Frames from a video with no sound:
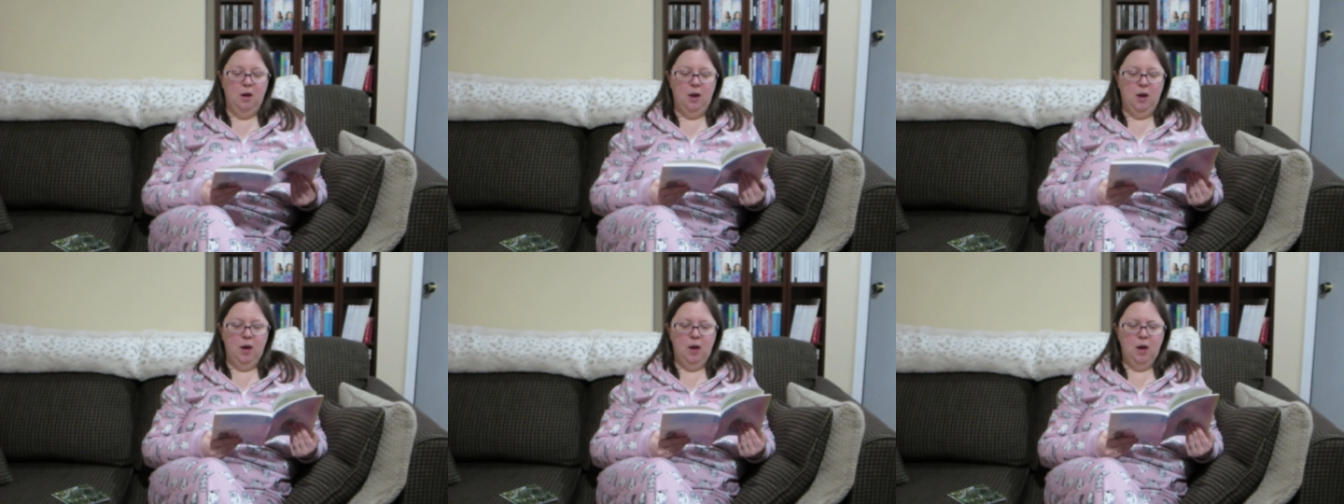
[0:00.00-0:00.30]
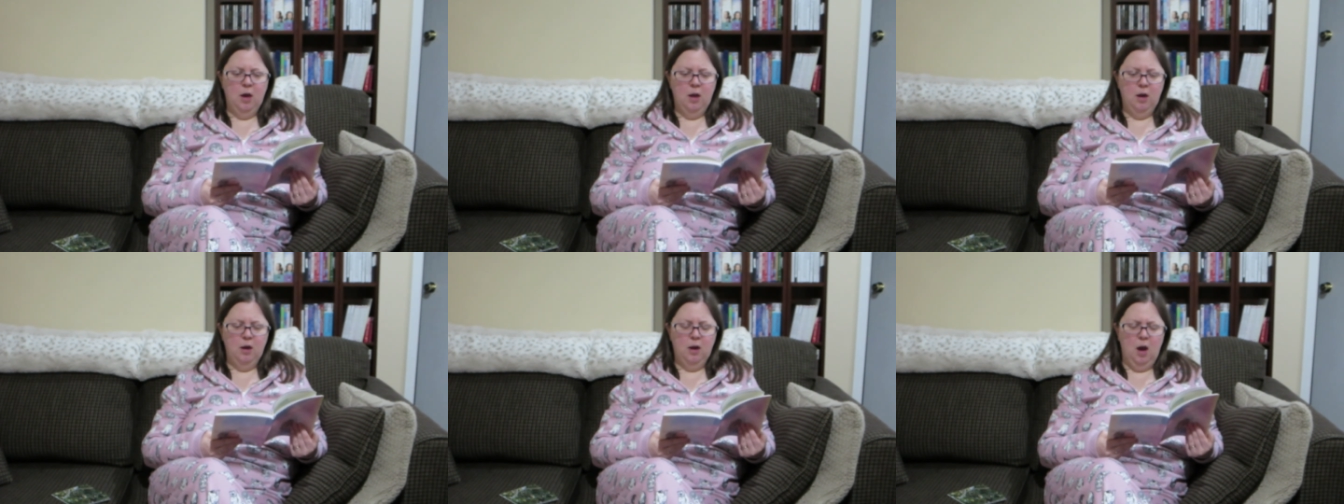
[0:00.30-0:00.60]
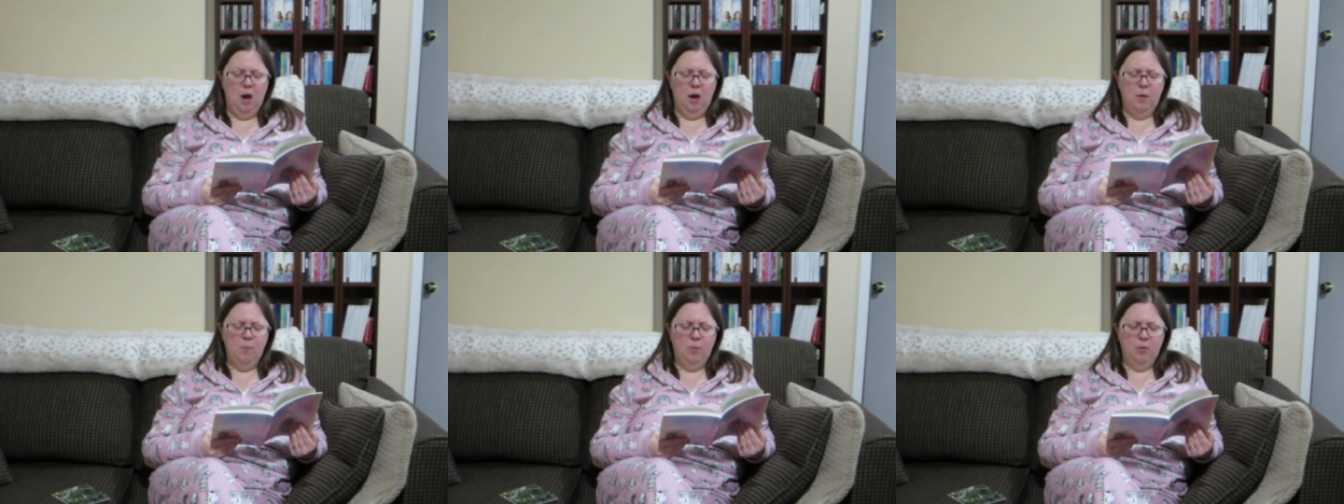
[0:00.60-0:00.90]
And
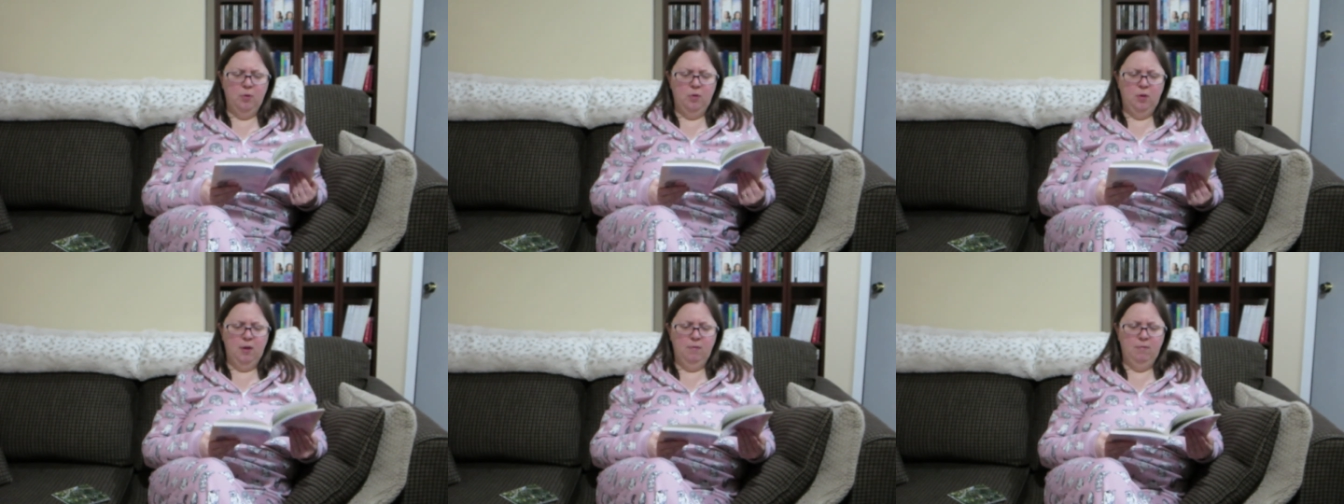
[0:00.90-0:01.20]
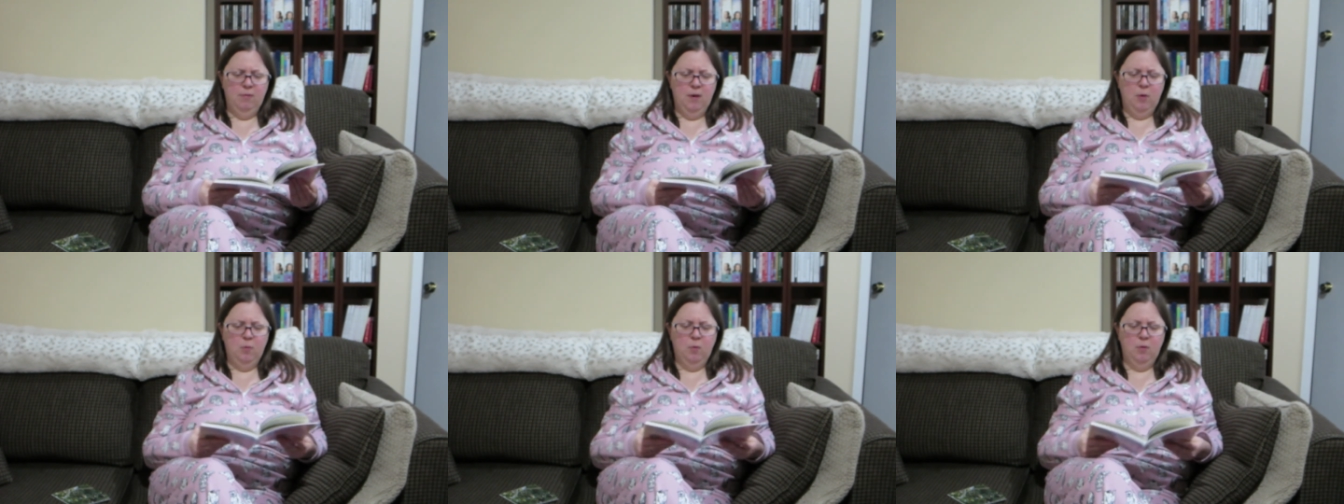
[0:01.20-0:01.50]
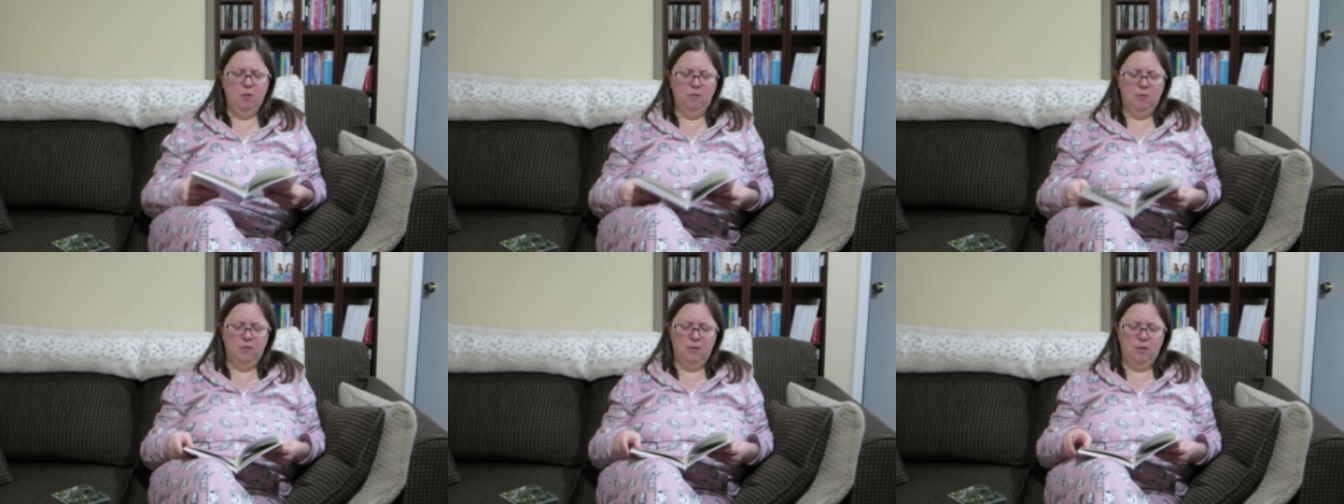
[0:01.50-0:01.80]
I believe that
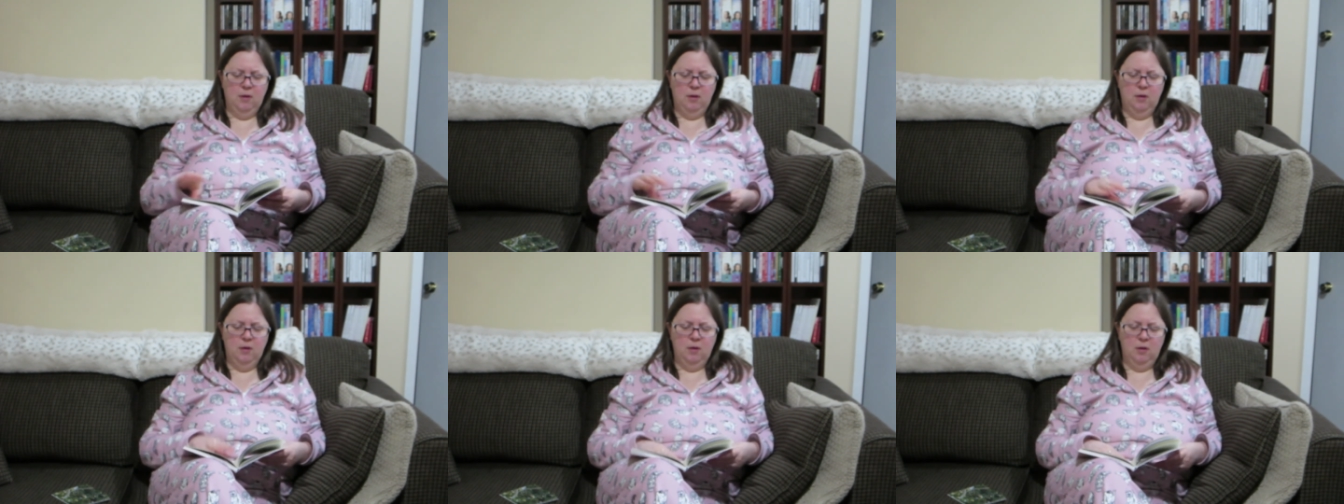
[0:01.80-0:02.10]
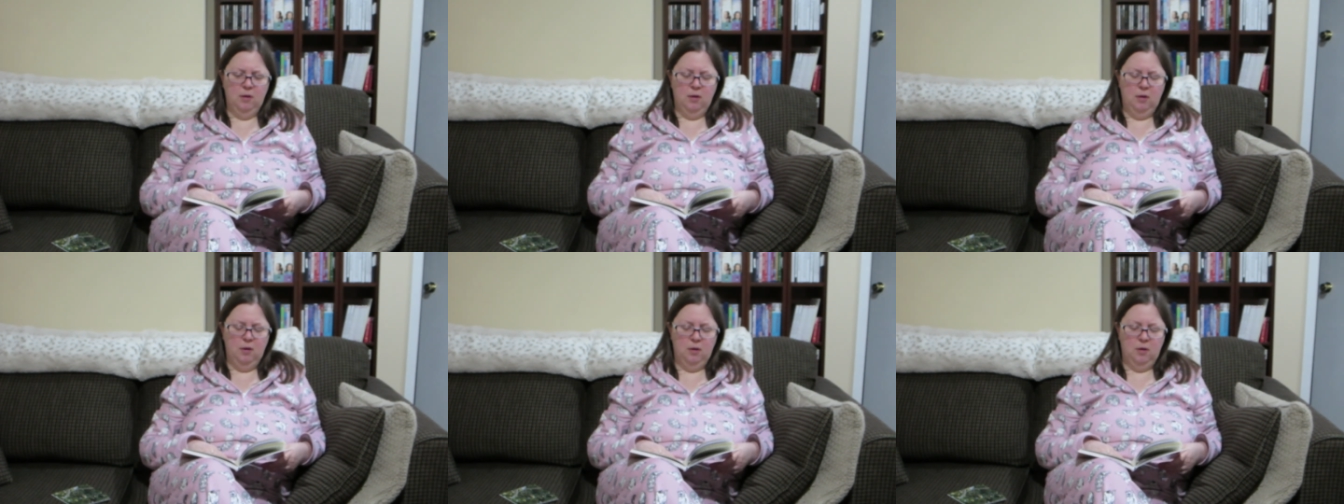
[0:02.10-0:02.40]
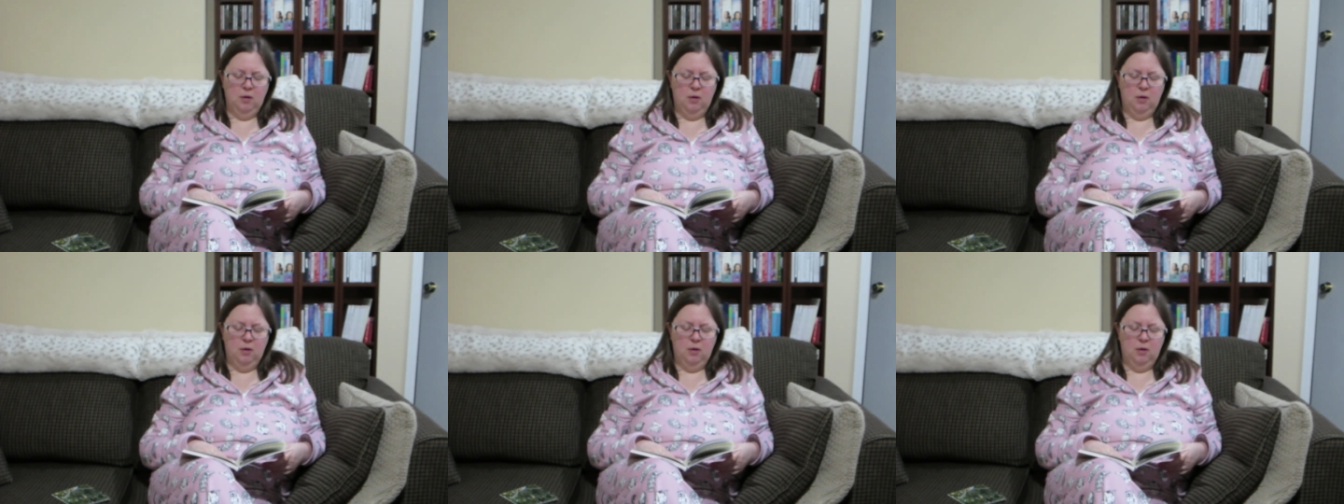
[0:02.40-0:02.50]
was the,